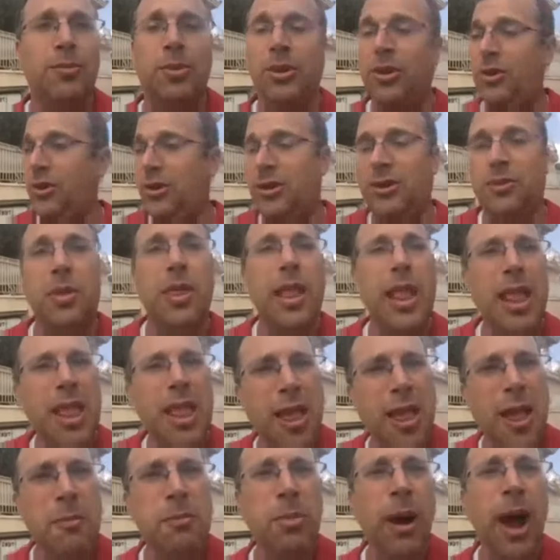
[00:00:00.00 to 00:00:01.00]
Because
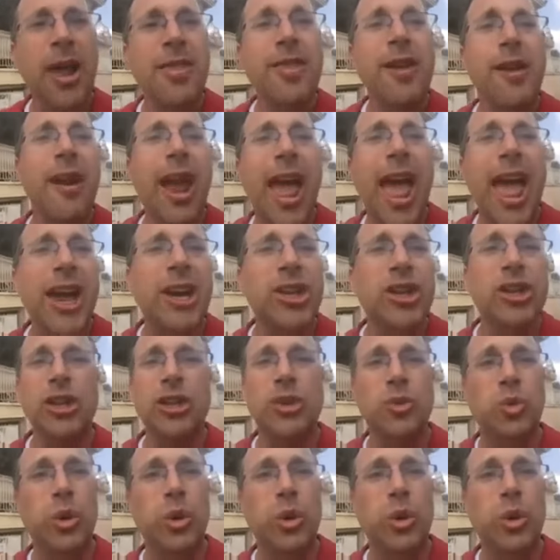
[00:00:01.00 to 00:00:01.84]
by their actions,